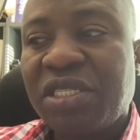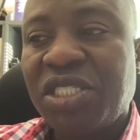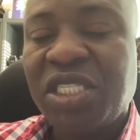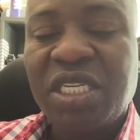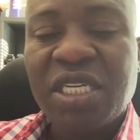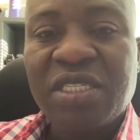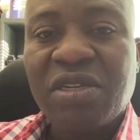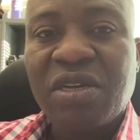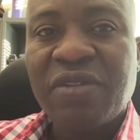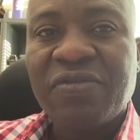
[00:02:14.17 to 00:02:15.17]
G as in
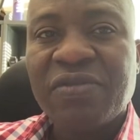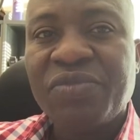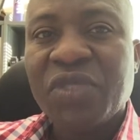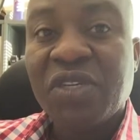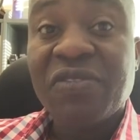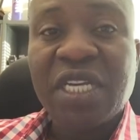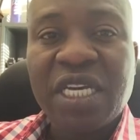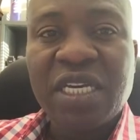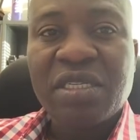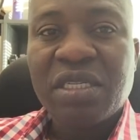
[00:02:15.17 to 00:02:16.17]
golf of the
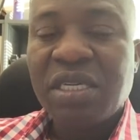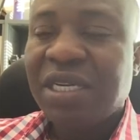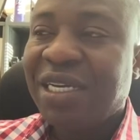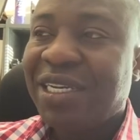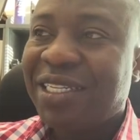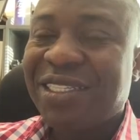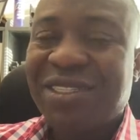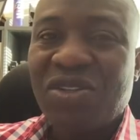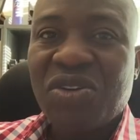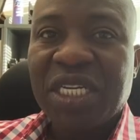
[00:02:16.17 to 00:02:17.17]
Act, and it's
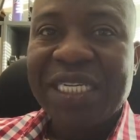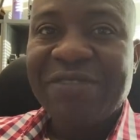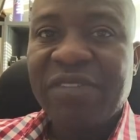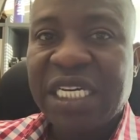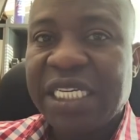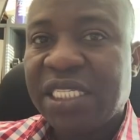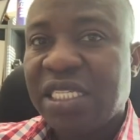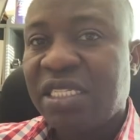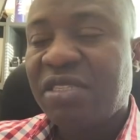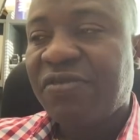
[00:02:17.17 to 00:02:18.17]
not a device
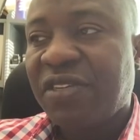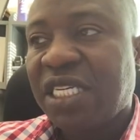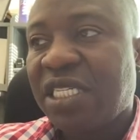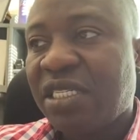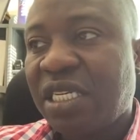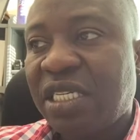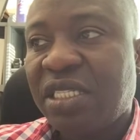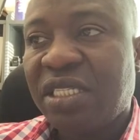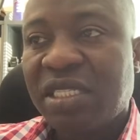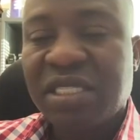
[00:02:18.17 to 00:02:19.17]
as defined in
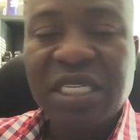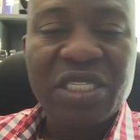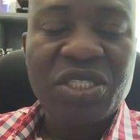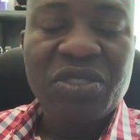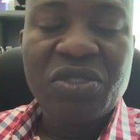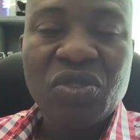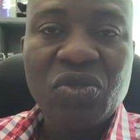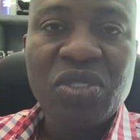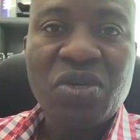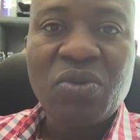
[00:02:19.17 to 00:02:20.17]
section
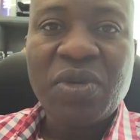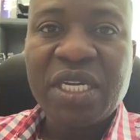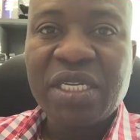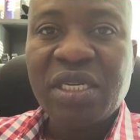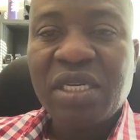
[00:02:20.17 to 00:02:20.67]
201